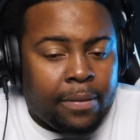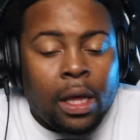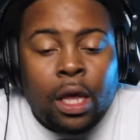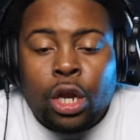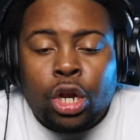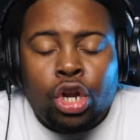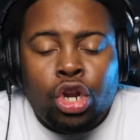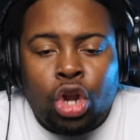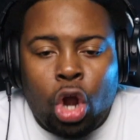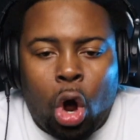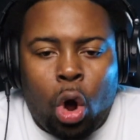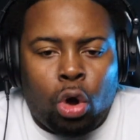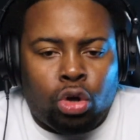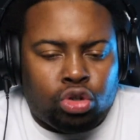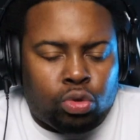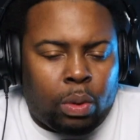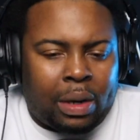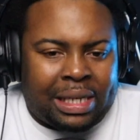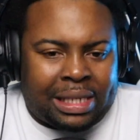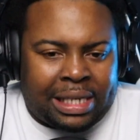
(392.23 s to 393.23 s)
knows
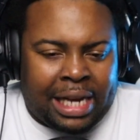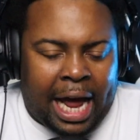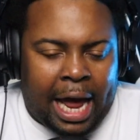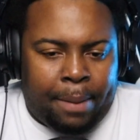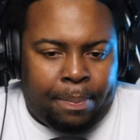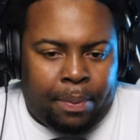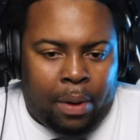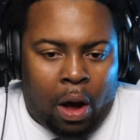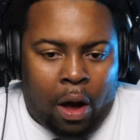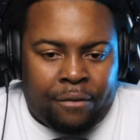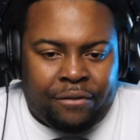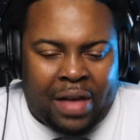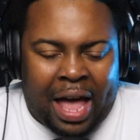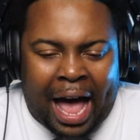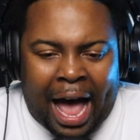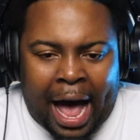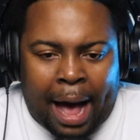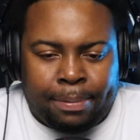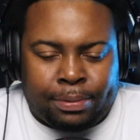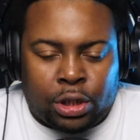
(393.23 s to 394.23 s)
what type of
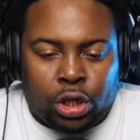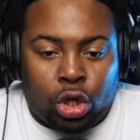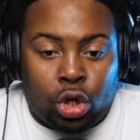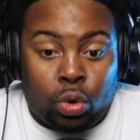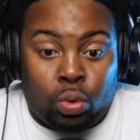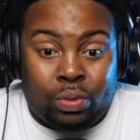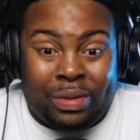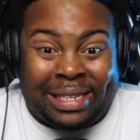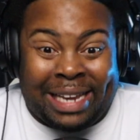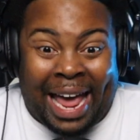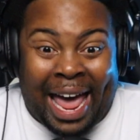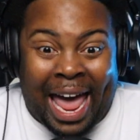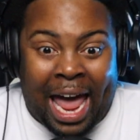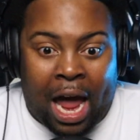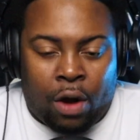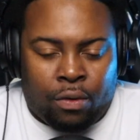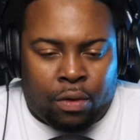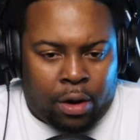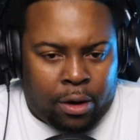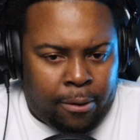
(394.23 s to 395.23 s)
absolute
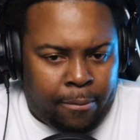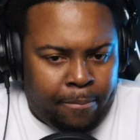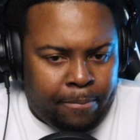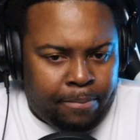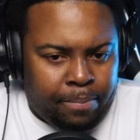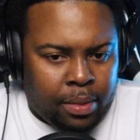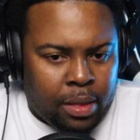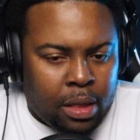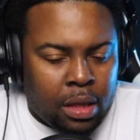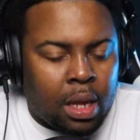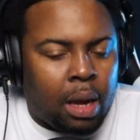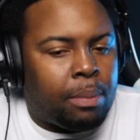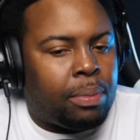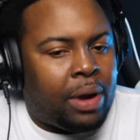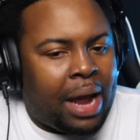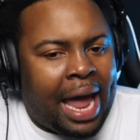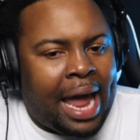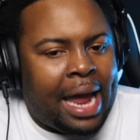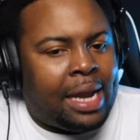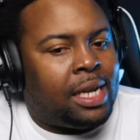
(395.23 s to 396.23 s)
terror number
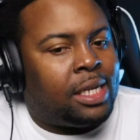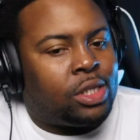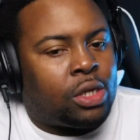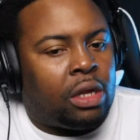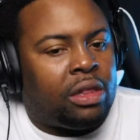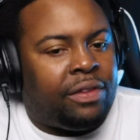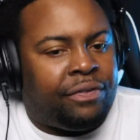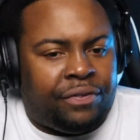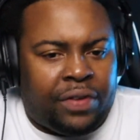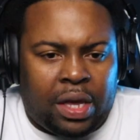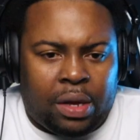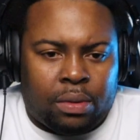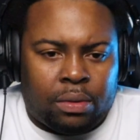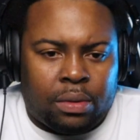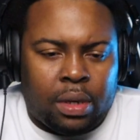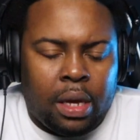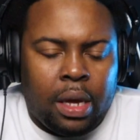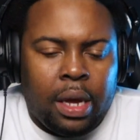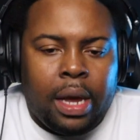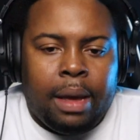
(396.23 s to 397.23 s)
8 is on the field
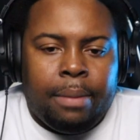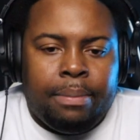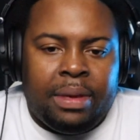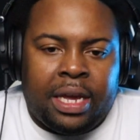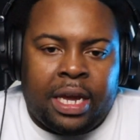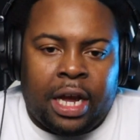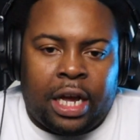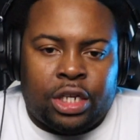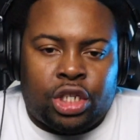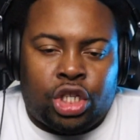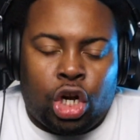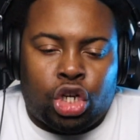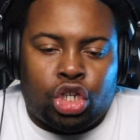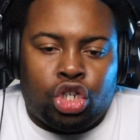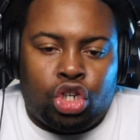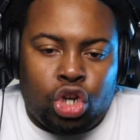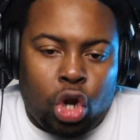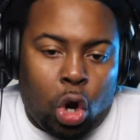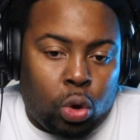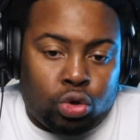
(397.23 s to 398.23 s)
because there's
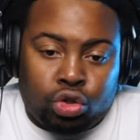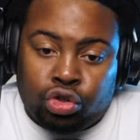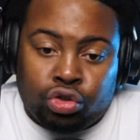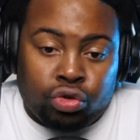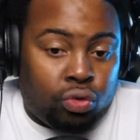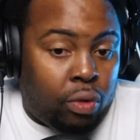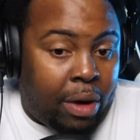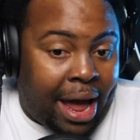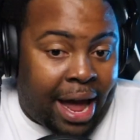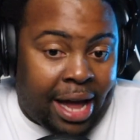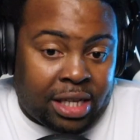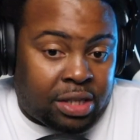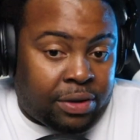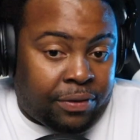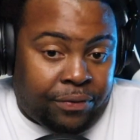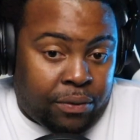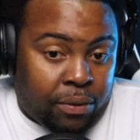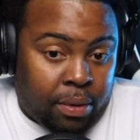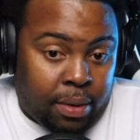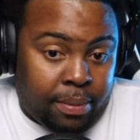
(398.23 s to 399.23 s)
no true answer
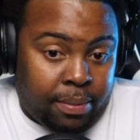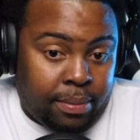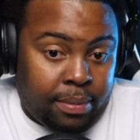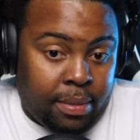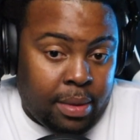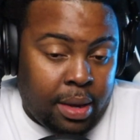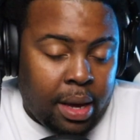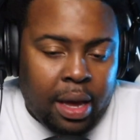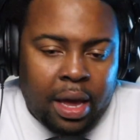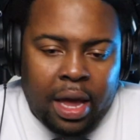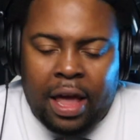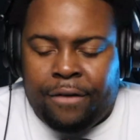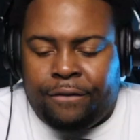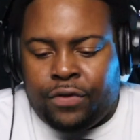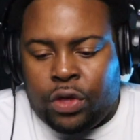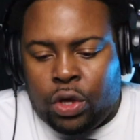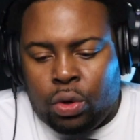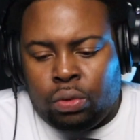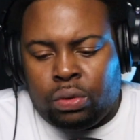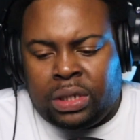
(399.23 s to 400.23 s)
for him. If
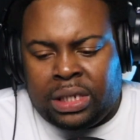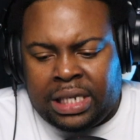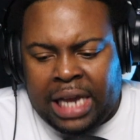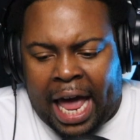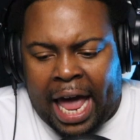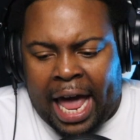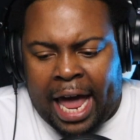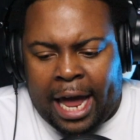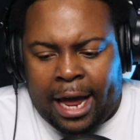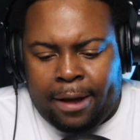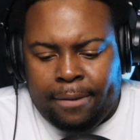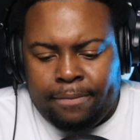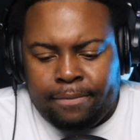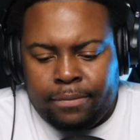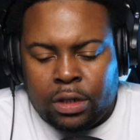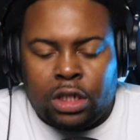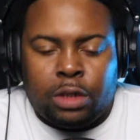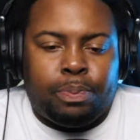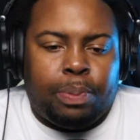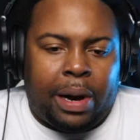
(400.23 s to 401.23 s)
you say
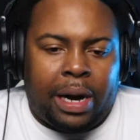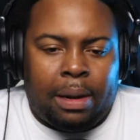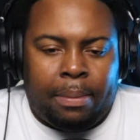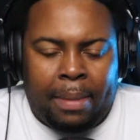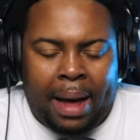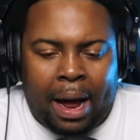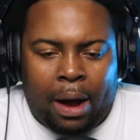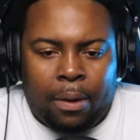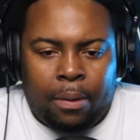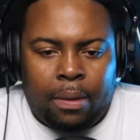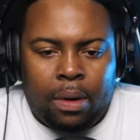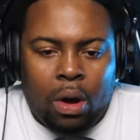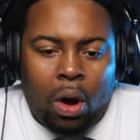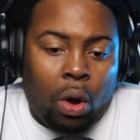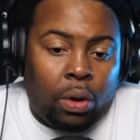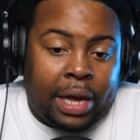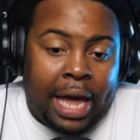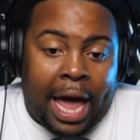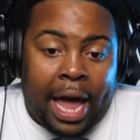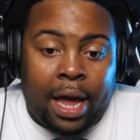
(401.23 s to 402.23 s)
spread them out,
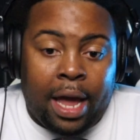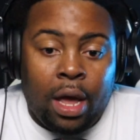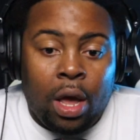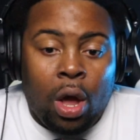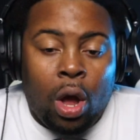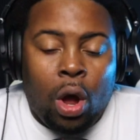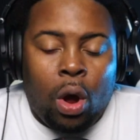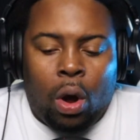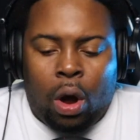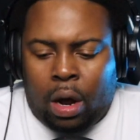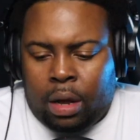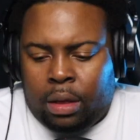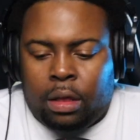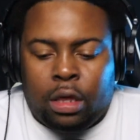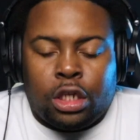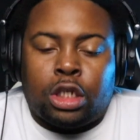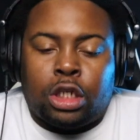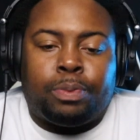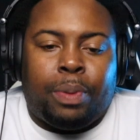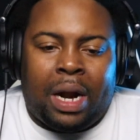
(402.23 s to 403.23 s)
okay,
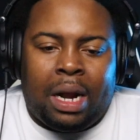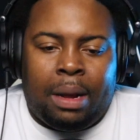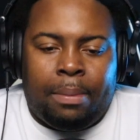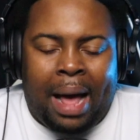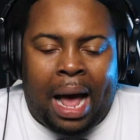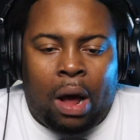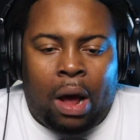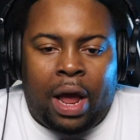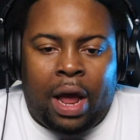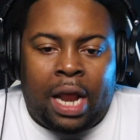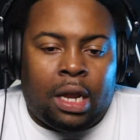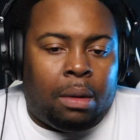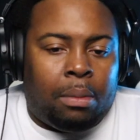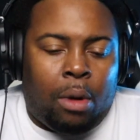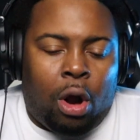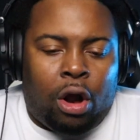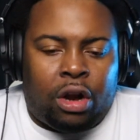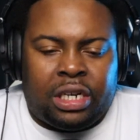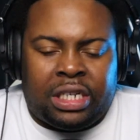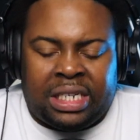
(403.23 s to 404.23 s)
spread them out and
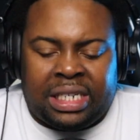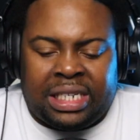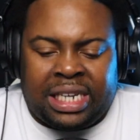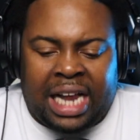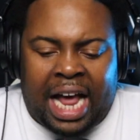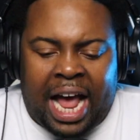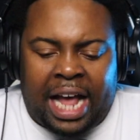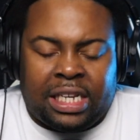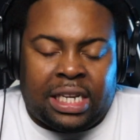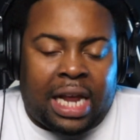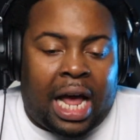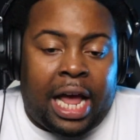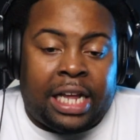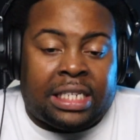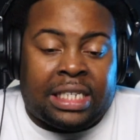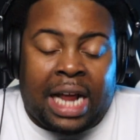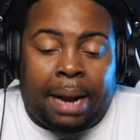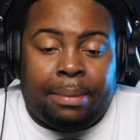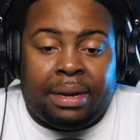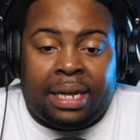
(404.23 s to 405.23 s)
Lamar decides it's
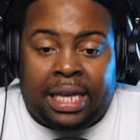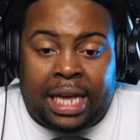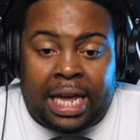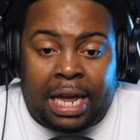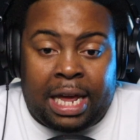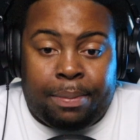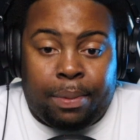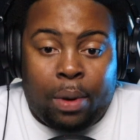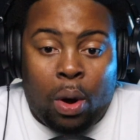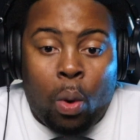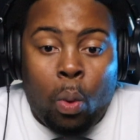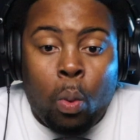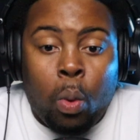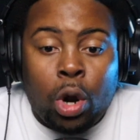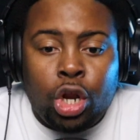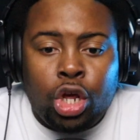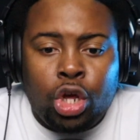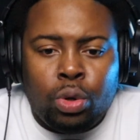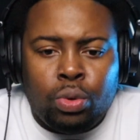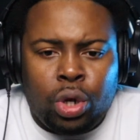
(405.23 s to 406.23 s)
time to keep, what
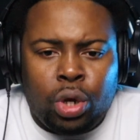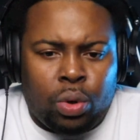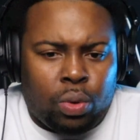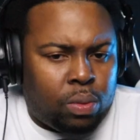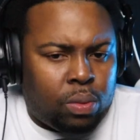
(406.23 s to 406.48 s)
do you do?